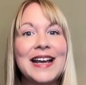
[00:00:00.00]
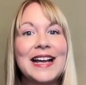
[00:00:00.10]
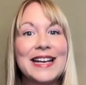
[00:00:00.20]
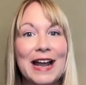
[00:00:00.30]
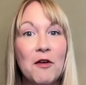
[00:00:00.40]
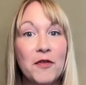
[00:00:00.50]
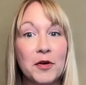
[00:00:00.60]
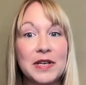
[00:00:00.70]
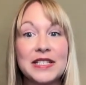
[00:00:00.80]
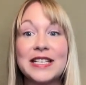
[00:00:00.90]
now
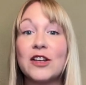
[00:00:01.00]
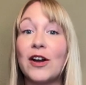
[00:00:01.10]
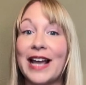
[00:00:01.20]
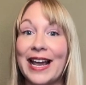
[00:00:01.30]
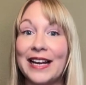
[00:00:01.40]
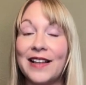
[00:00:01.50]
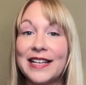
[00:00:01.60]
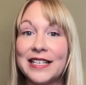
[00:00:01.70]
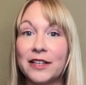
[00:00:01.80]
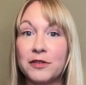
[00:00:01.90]
focuses on
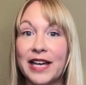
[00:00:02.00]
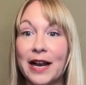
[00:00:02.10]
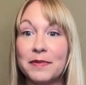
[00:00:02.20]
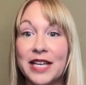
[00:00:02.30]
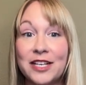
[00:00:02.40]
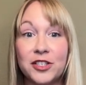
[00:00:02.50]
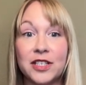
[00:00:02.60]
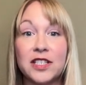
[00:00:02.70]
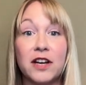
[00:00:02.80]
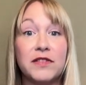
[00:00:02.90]
analyzing those adaptations
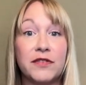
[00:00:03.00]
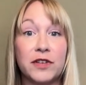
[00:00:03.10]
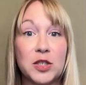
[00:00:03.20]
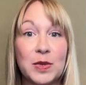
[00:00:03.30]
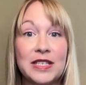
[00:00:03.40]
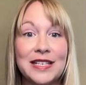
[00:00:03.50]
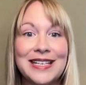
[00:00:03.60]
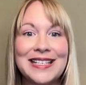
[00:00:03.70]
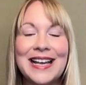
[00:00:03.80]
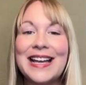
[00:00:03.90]
of different species
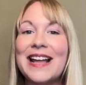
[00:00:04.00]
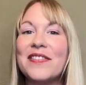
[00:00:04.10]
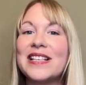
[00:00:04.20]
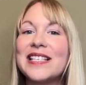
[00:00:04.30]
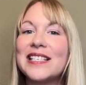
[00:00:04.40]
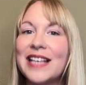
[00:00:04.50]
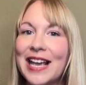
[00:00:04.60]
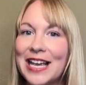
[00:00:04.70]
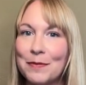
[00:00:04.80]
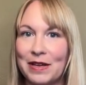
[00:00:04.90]
in the
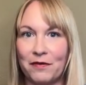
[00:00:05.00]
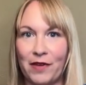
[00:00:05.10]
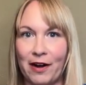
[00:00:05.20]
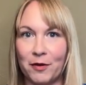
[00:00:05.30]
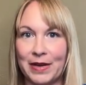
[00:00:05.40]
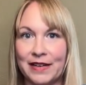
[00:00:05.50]
same environment,